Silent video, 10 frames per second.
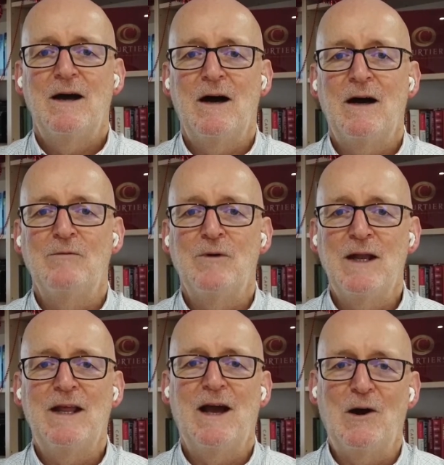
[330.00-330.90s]
I
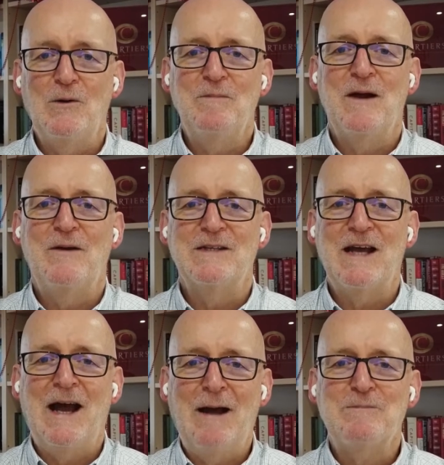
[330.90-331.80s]
really hope there
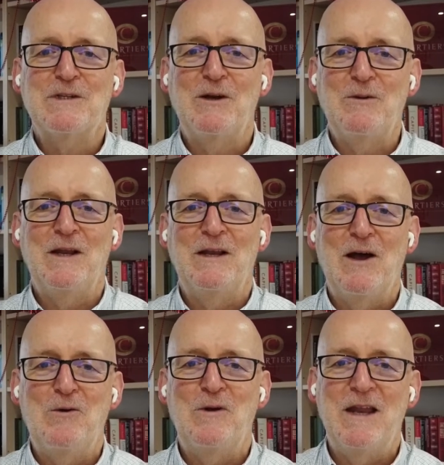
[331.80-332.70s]
is absolutely
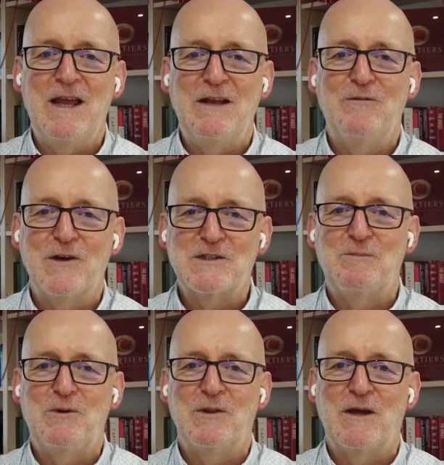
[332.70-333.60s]
no need for us to
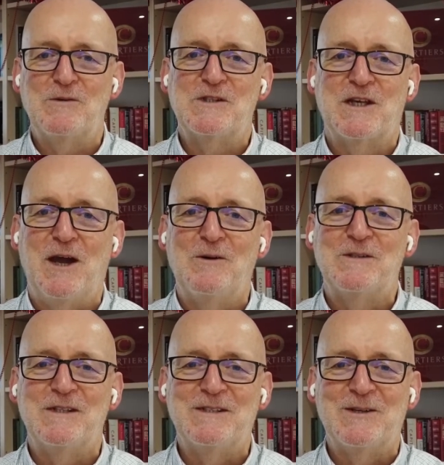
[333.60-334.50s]
put those
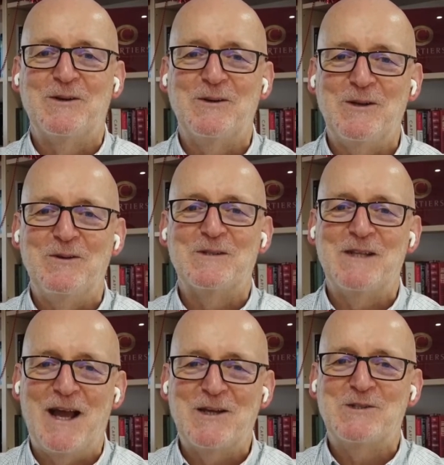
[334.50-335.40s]
skills into good use
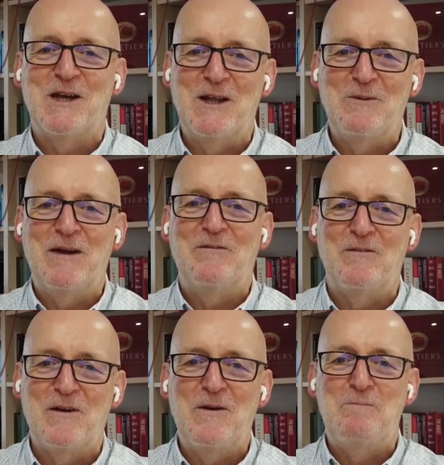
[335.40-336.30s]
next year, that we have a
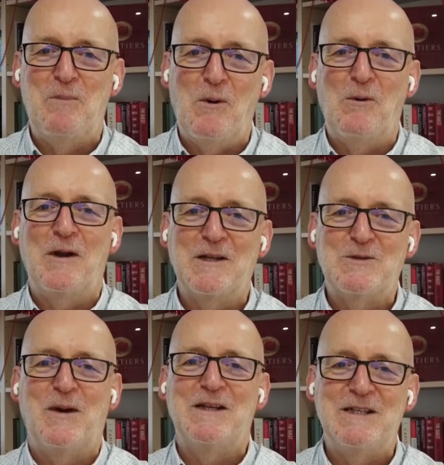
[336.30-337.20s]
very boring
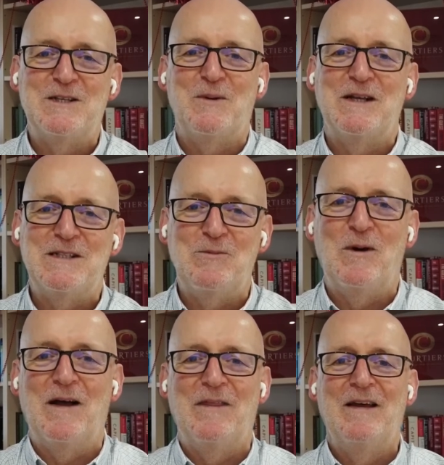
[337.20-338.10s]

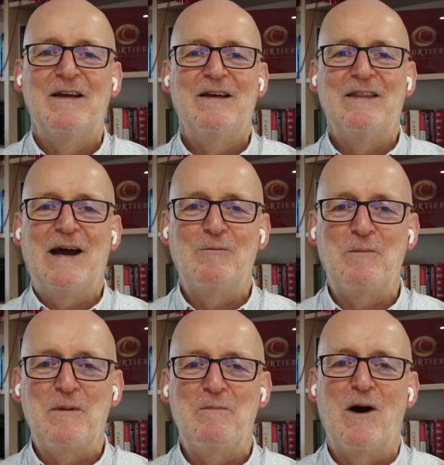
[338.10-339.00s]
2021. That
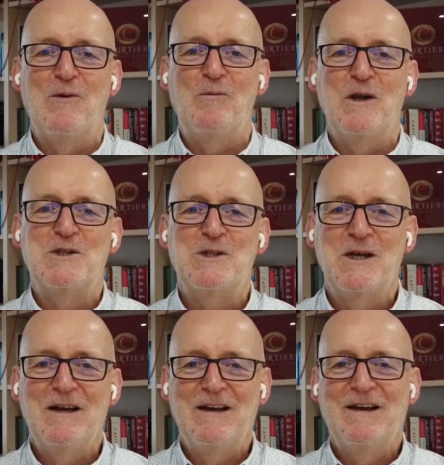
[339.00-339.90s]
would be my
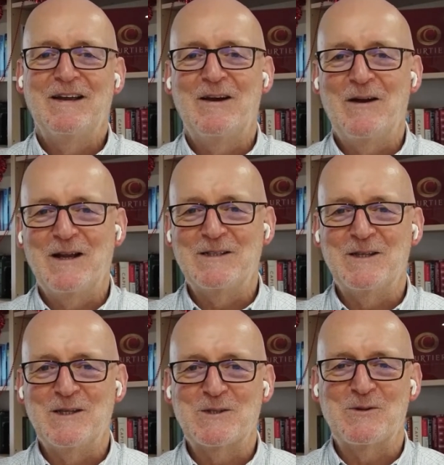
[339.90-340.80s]
wish going
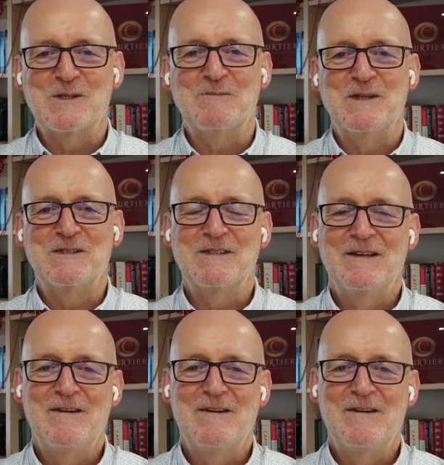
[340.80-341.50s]
into this Christmas.